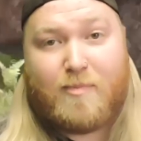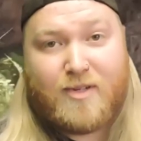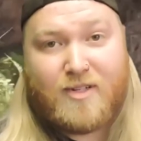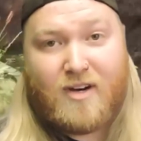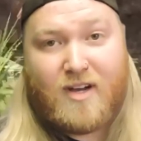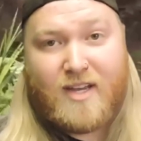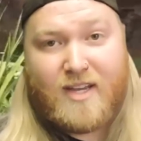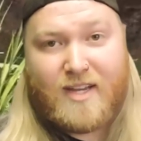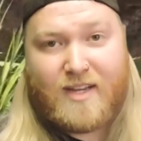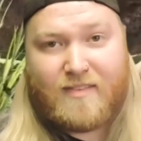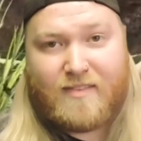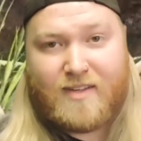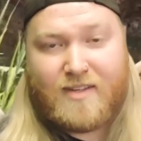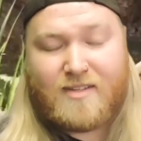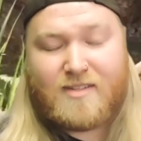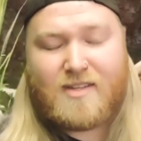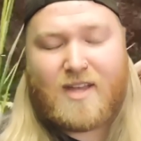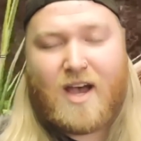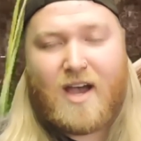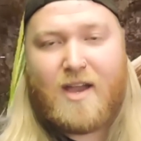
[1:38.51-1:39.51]
playing
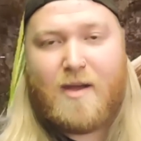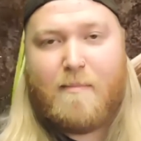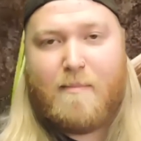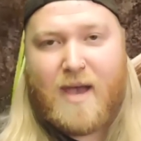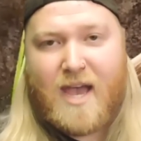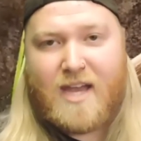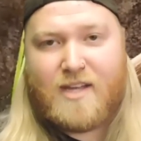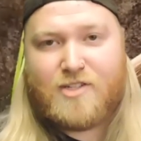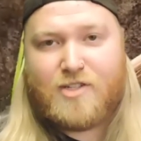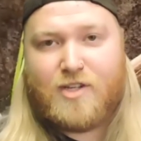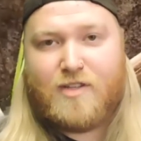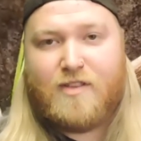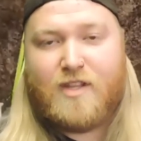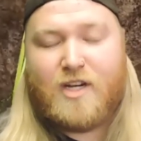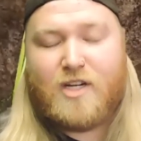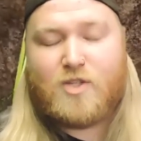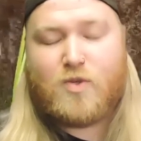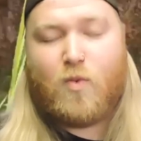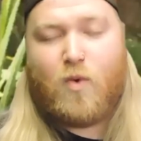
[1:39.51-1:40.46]
this, I imagine that it's